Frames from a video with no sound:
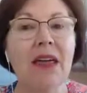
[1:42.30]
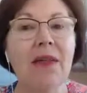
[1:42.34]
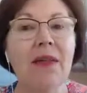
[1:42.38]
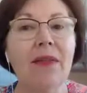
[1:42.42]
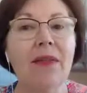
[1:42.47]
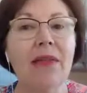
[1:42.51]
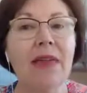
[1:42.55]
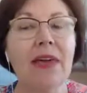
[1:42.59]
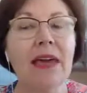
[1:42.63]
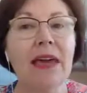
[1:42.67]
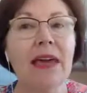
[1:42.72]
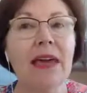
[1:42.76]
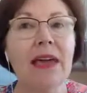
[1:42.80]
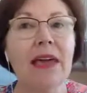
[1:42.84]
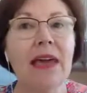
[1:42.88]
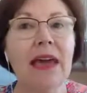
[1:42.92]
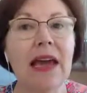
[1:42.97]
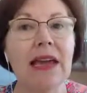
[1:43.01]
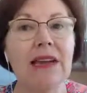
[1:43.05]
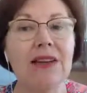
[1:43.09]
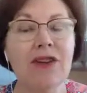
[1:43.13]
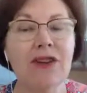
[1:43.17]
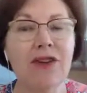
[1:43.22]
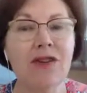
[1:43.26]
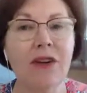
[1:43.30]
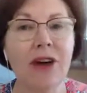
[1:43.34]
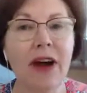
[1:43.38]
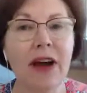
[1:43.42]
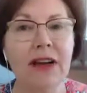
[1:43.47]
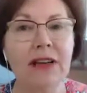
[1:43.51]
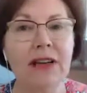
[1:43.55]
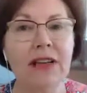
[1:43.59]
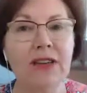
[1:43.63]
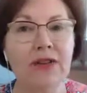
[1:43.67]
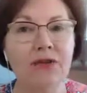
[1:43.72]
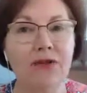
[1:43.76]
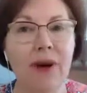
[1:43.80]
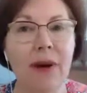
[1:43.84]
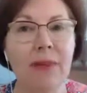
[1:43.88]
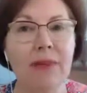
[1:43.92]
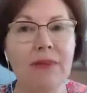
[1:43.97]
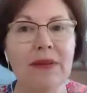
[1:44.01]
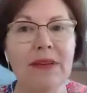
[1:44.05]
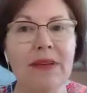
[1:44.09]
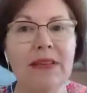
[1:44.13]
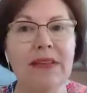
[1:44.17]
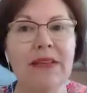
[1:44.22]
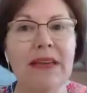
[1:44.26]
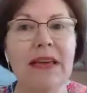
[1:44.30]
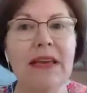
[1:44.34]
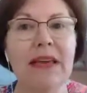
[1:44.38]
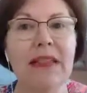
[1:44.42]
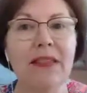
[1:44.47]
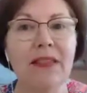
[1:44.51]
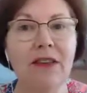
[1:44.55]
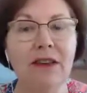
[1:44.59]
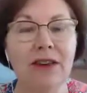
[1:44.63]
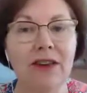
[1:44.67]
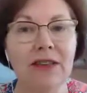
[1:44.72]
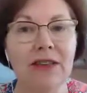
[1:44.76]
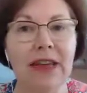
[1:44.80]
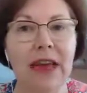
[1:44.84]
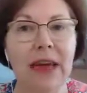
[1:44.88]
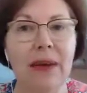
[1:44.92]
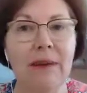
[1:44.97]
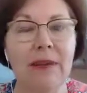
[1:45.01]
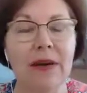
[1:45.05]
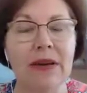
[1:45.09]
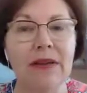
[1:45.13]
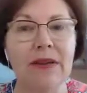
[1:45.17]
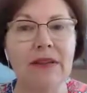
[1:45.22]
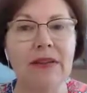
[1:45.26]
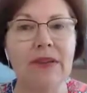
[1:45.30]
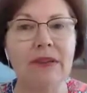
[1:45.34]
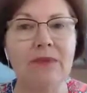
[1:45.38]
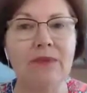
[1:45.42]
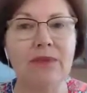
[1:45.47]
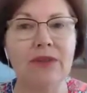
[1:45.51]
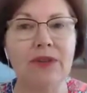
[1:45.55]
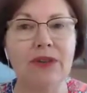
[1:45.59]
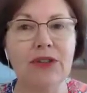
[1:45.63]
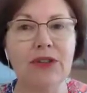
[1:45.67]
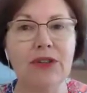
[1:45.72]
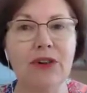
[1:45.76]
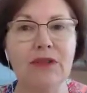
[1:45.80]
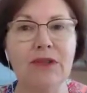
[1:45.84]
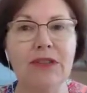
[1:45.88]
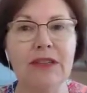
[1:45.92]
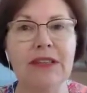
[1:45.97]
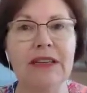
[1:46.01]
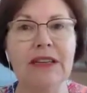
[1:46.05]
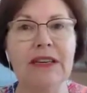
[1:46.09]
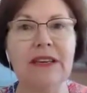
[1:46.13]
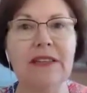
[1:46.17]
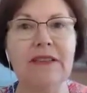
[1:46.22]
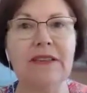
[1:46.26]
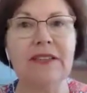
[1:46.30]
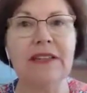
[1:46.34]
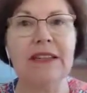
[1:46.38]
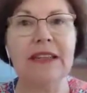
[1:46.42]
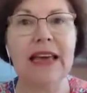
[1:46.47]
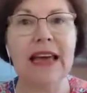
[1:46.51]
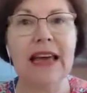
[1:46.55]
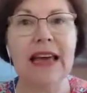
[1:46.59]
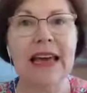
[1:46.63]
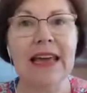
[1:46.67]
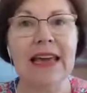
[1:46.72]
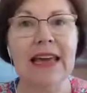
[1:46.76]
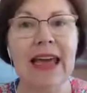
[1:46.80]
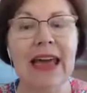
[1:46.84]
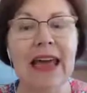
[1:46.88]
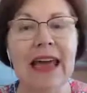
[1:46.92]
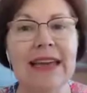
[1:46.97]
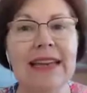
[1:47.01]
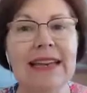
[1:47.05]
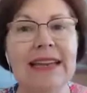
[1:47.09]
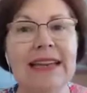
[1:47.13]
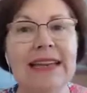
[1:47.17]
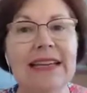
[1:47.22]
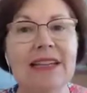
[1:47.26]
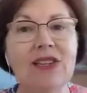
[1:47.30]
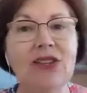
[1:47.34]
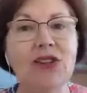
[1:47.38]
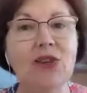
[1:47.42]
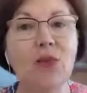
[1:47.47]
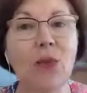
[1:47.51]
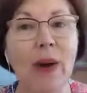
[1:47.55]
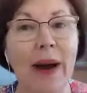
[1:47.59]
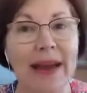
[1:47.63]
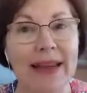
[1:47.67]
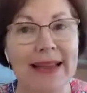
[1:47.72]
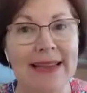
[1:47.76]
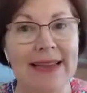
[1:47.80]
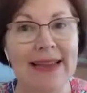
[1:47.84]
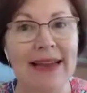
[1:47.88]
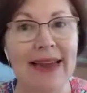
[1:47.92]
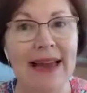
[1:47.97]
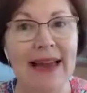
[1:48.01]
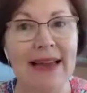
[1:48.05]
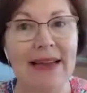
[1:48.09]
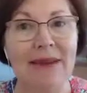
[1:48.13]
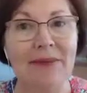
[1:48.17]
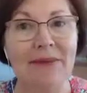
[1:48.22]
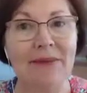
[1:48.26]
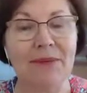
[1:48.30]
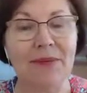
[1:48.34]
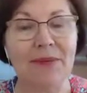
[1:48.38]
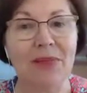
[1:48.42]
The endocrine disruptors in those chemicals and preservatives can lead to weight gain.